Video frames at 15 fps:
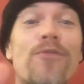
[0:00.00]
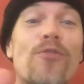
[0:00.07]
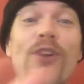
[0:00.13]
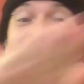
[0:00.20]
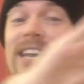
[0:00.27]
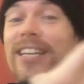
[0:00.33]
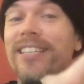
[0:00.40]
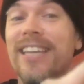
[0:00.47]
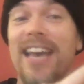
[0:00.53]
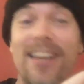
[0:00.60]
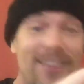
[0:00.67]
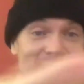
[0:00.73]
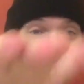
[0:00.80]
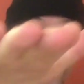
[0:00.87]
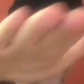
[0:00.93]

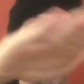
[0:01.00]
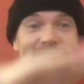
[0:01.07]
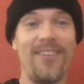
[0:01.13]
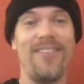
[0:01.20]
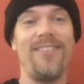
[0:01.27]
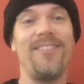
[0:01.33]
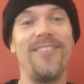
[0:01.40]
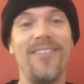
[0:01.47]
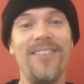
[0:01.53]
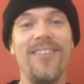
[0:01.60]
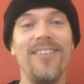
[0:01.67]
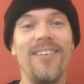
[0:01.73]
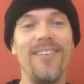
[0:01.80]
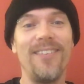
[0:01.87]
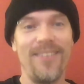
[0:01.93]
reading.
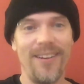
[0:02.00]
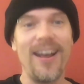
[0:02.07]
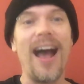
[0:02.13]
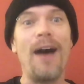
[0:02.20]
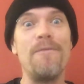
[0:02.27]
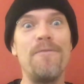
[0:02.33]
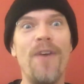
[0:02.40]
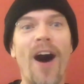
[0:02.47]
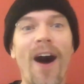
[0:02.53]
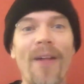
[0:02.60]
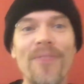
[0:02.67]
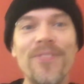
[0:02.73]
Have fun.